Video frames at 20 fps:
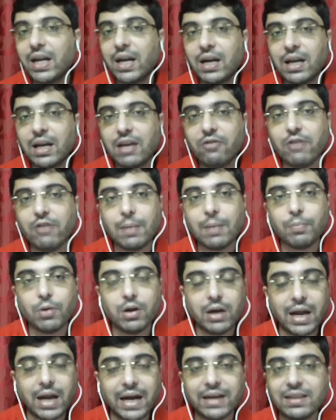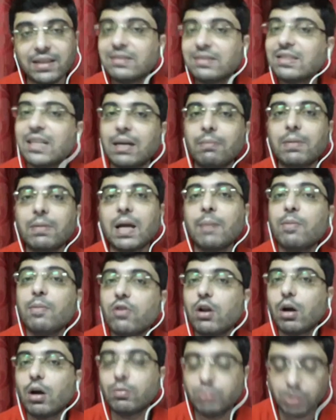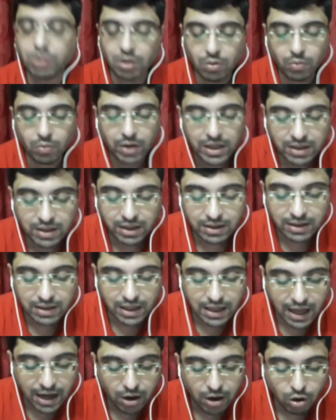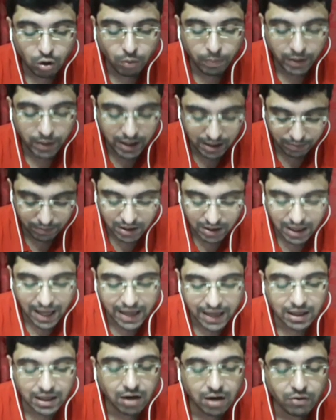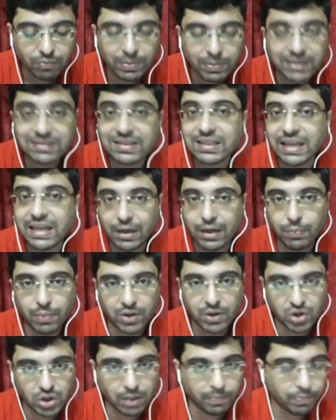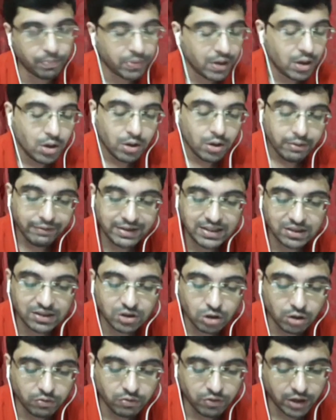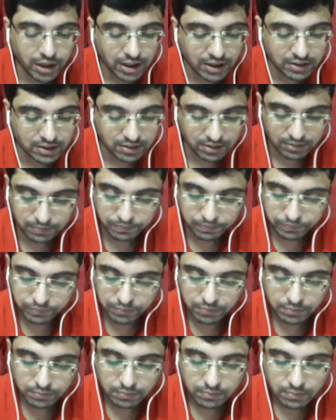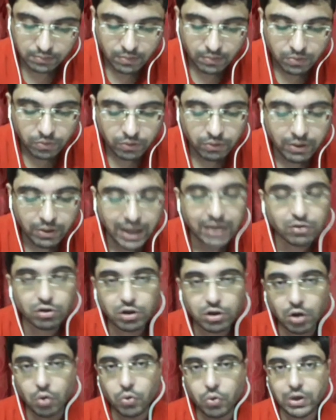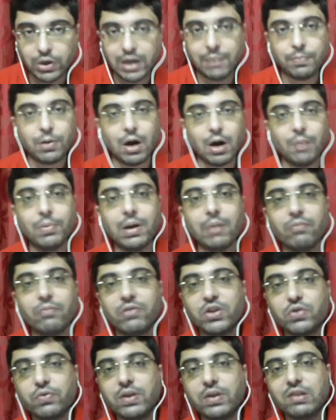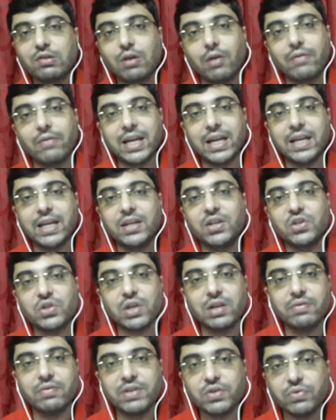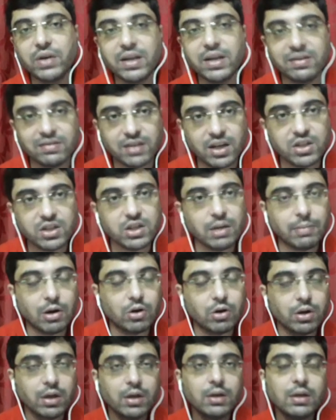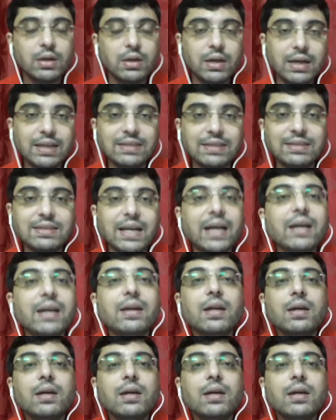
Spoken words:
d5 pawn. At the same time, if you'll observe one thing, that I have opened up the diagonal of my c8 bishop, which is good for us, right? So the only problem which we saw very initially, which we discussed about, is that